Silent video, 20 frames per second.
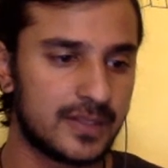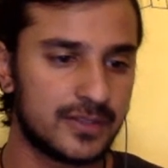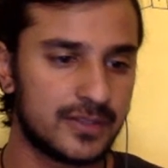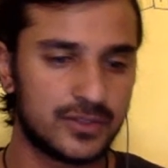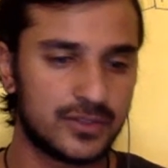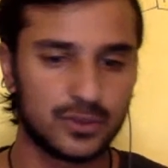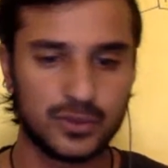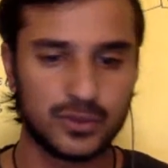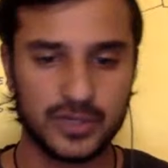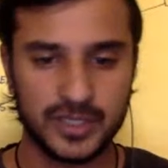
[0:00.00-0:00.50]

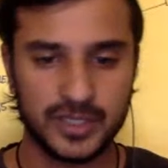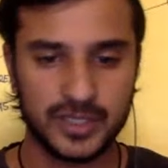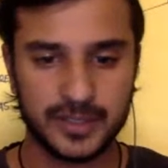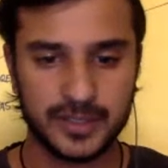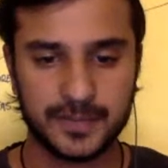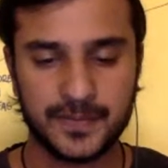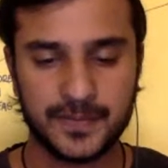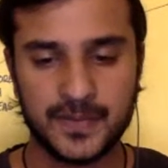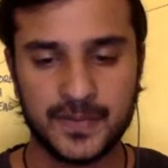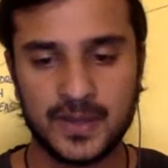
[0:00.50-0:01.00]

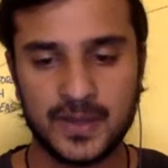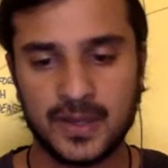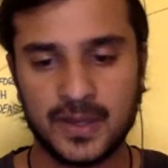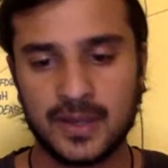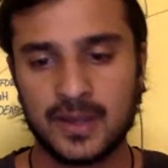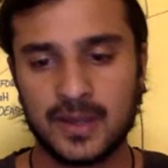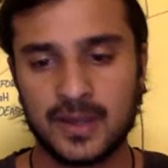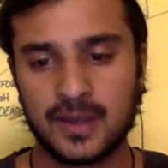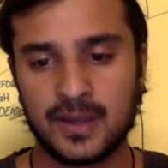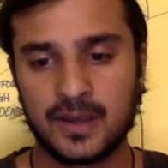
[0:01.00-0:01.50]
sewing,
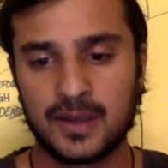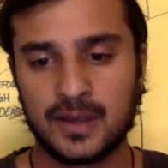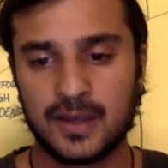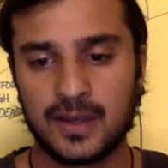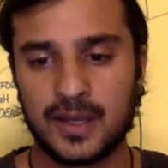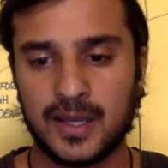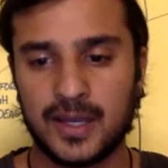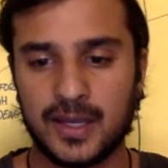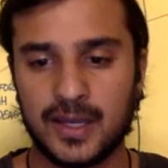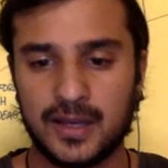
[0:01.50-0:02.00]

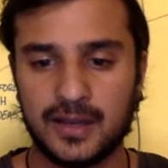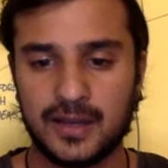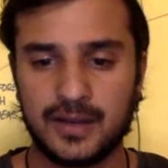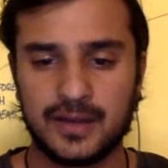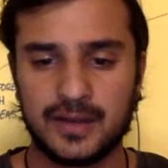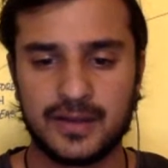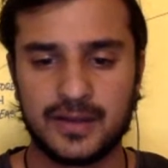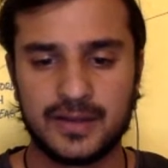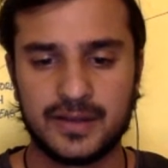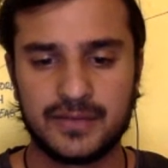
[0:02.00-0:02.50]

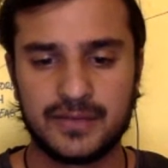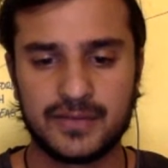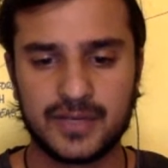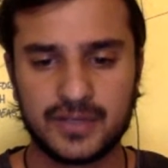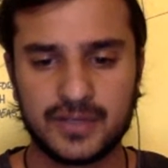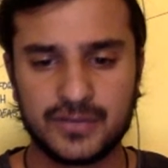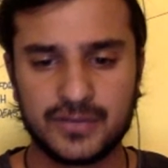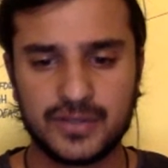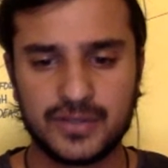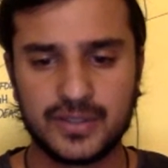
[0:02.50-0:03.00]
and
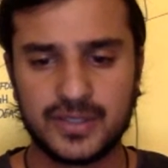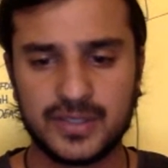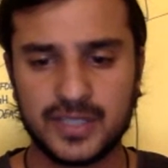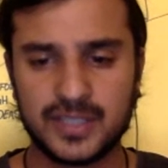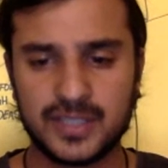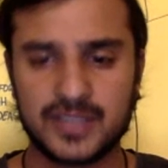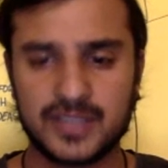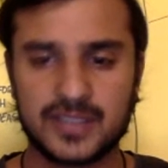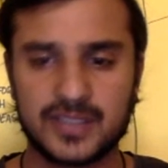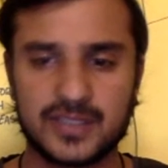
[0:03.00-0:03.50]
different
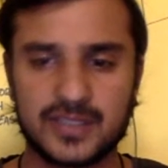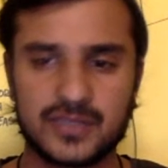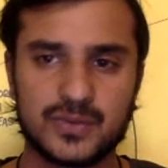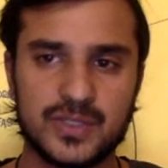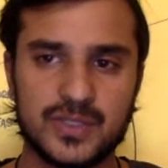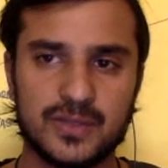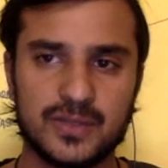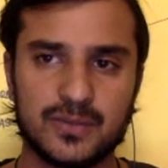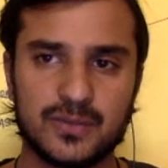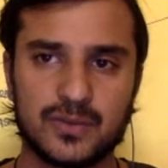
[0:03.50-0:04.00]
things in
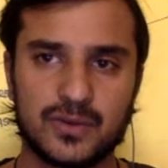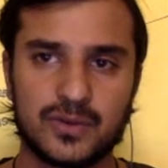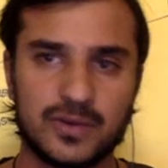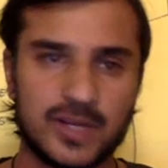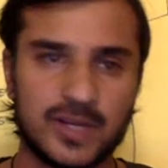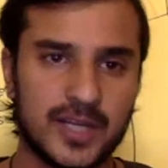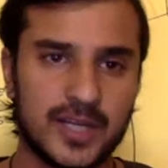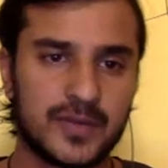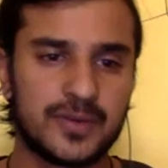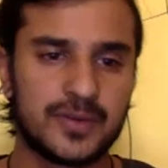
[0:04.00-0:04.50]
Sweden would
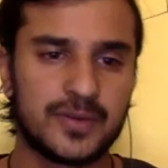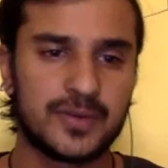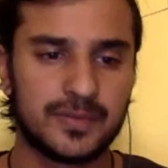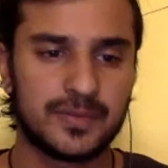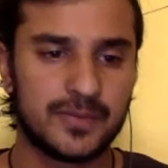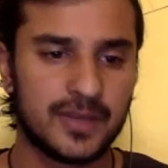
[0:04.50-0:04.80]
let